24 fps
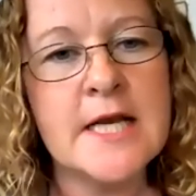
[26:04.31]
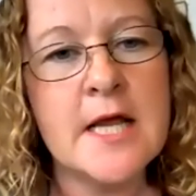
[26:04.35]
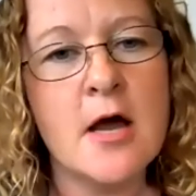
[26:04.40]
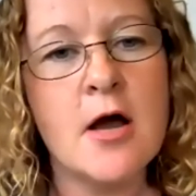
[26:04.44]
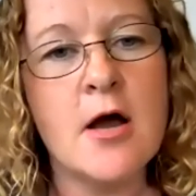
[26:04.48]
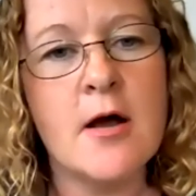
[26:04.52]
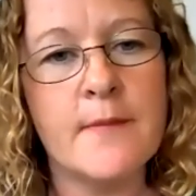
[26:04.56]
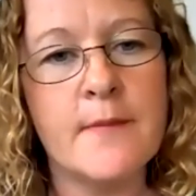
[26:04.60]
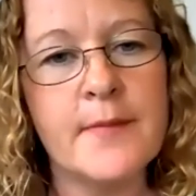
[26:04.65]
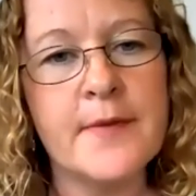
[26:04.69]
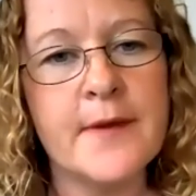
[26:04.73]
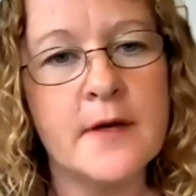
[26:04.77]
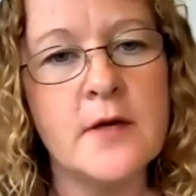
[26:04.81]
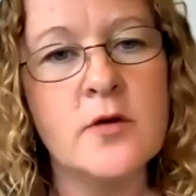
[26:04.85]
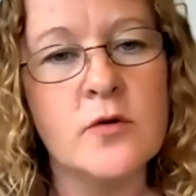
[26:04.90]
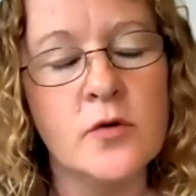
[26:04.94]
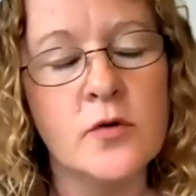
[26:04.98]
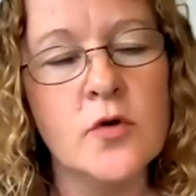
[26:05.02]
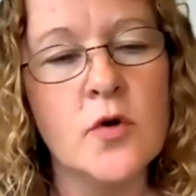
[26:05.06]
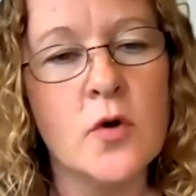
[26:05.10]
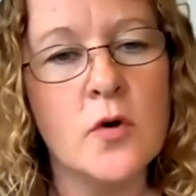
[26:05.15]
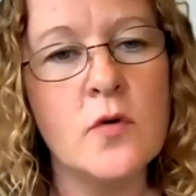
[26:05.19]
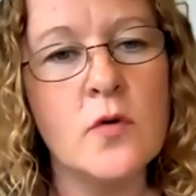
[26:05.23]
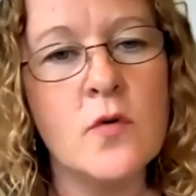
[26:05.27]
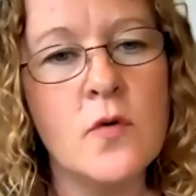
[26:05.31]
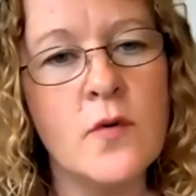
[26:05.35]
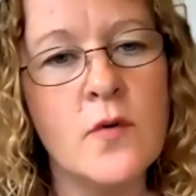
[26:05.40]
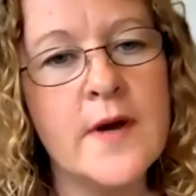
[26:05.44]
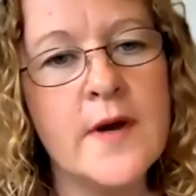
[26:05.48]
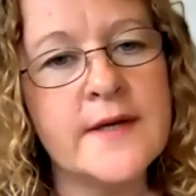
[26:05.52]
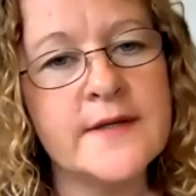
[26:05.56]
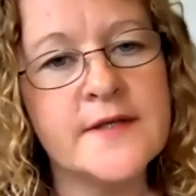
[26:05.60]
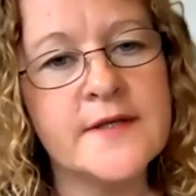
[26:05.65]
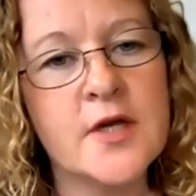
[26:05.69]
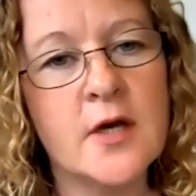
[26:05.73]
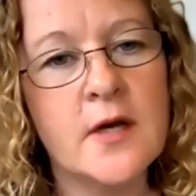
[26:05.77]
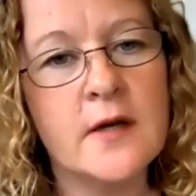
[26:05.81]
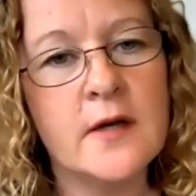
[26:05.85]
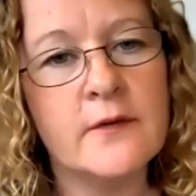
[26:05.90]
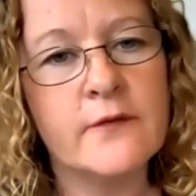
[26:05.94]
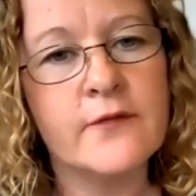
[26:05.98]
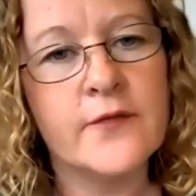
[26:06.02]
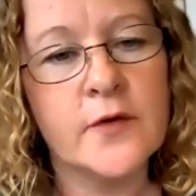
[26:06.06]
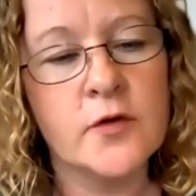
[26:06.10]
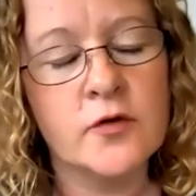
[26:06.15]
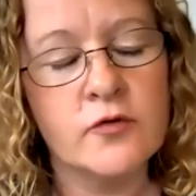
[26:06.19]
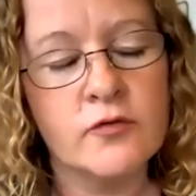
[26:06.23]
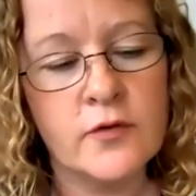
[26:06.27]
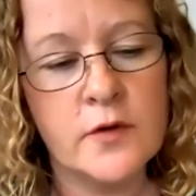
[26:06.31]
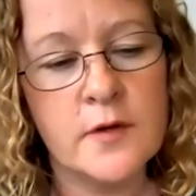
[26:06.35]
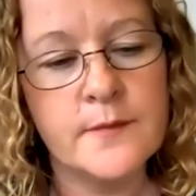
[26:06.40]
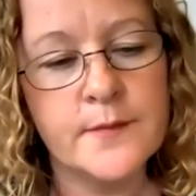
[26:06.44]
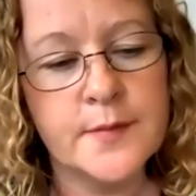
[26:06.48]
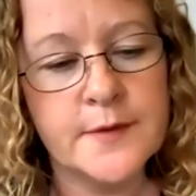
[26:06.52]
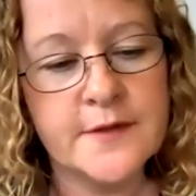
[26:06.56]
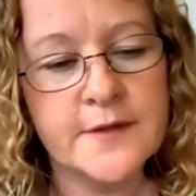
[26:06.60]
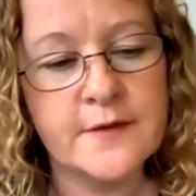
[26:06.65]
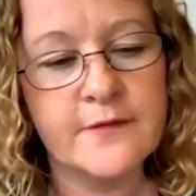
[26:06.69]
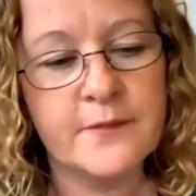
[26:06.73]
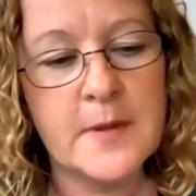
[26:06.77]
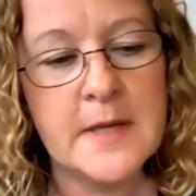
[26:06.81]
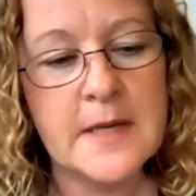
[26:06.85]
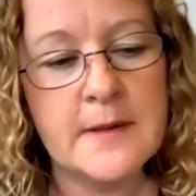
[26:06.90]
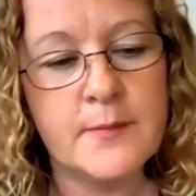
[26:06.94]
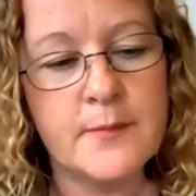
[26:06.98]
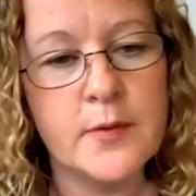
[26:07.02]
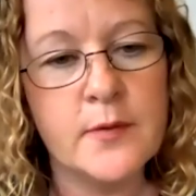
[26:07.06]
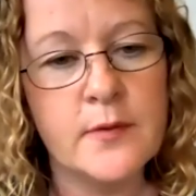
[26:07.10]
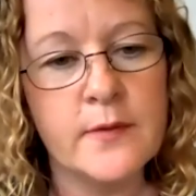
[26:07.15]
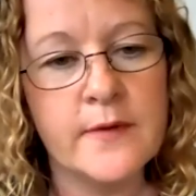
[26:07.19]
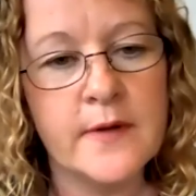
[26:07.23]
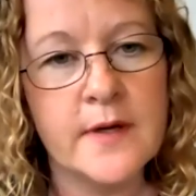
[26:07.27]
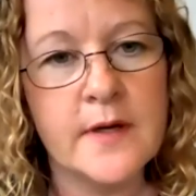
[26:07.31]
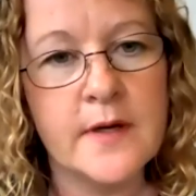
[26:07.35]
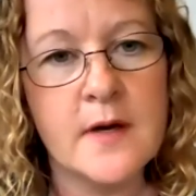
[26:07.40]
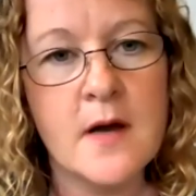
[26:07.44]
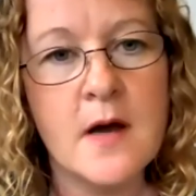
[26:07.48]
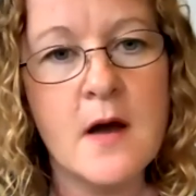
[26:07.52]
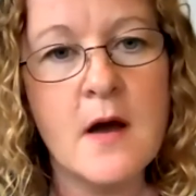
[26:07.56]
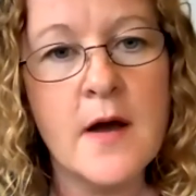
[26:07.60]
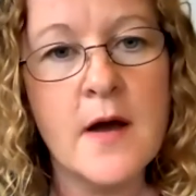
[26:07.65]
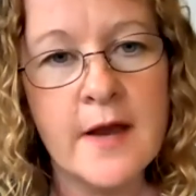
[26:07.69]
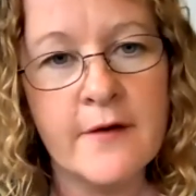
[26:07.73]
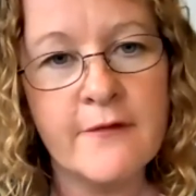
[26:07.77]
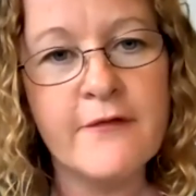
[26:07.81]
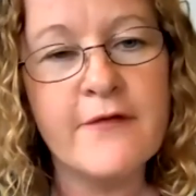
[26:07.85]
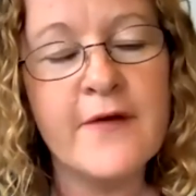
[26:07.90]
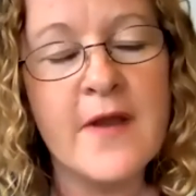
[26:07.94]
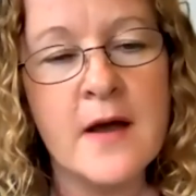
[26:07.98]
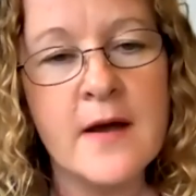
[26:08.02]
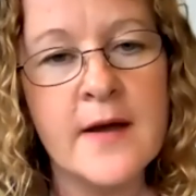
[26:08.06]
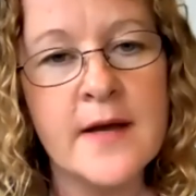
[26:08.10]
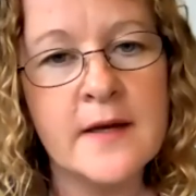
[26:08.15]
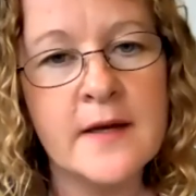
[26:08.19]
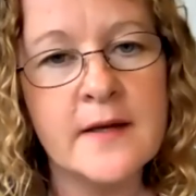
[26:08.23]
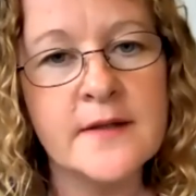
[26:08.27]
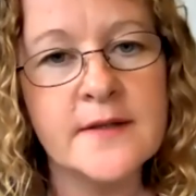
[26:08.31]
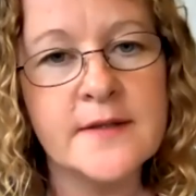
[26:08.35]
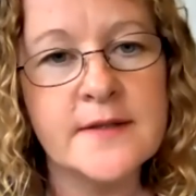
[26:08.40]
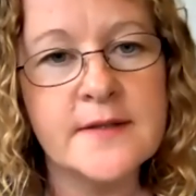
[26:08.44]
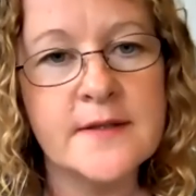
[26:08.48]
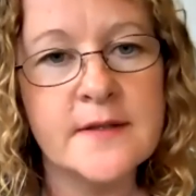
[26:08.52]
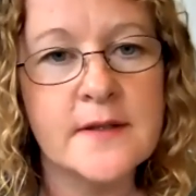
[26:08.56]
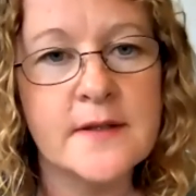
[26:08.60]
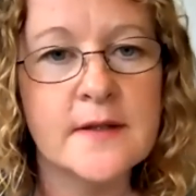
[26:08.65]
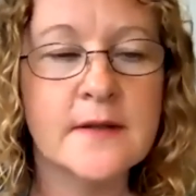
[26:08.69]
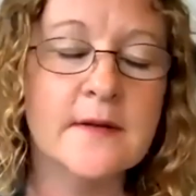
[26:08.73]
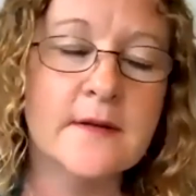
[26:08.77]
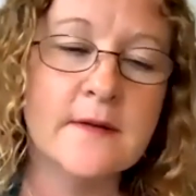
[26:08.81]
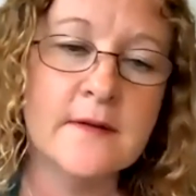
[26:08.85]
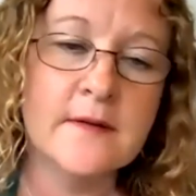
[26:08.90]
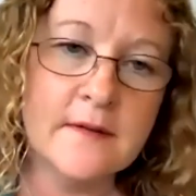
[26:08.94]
it up, that you're not always going for groups of people that are higher flyers